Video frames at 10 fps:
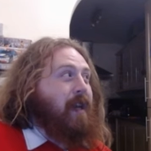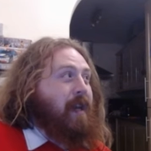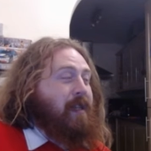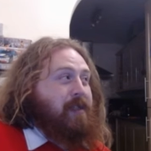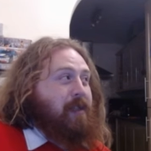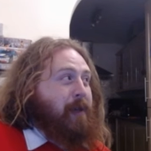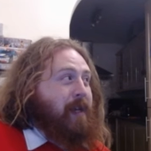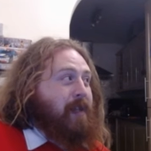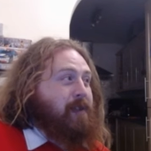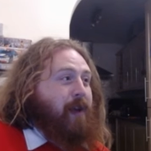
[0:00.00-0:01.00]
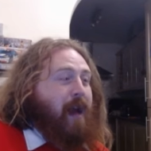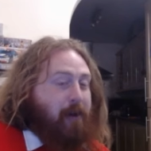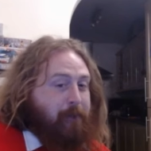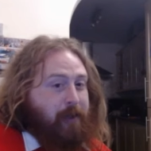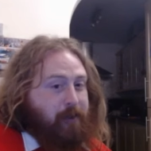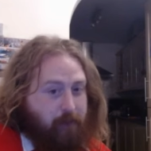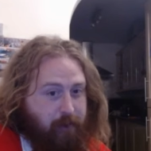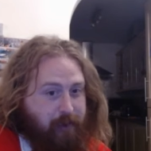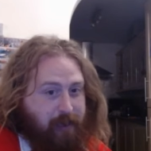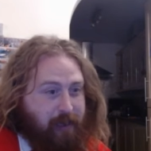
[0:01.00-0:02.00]
It's just going to be a case of how many in a row
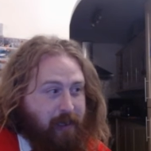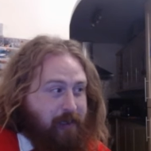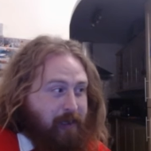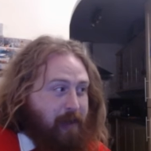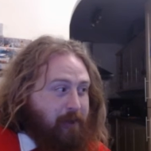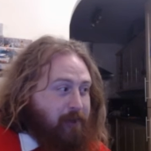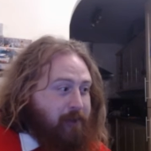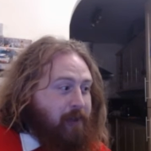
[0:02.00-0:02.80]
can he get now,